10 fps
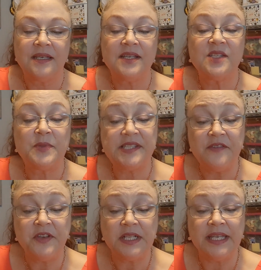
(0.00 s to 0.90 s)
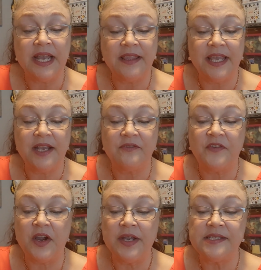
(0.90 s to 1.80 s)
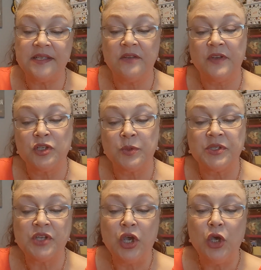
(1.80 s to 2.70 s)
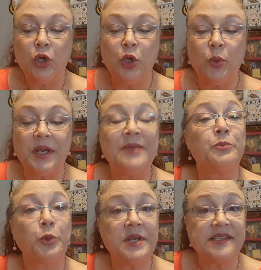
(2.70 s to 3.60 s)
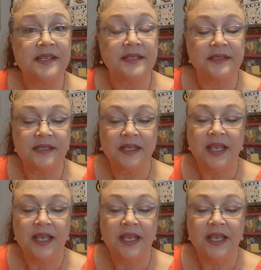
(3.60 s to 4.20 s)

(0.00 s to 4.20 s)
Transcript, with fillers: Specifically, I think of various individuals who were imprisoned